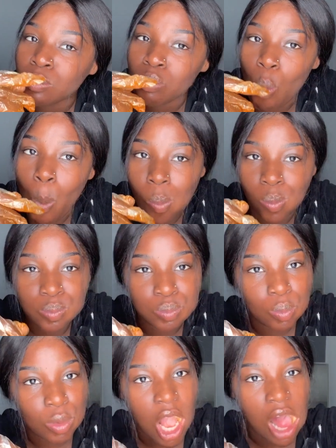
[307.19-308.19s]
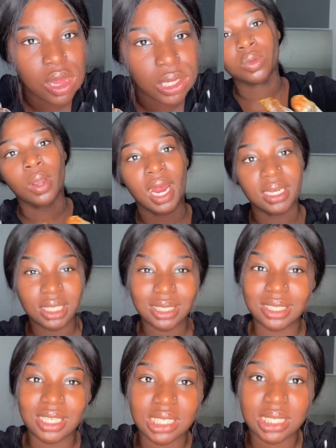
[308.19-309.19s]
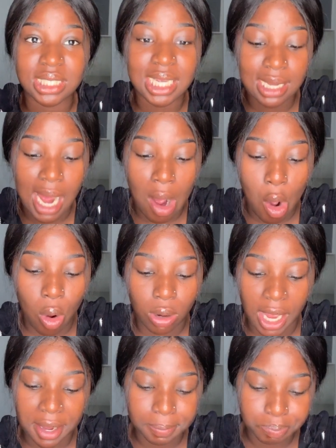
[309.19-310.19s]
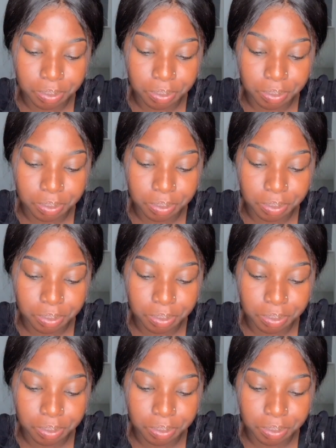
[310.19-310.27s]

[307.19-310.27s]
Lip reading: And this is not to say that, oh, like,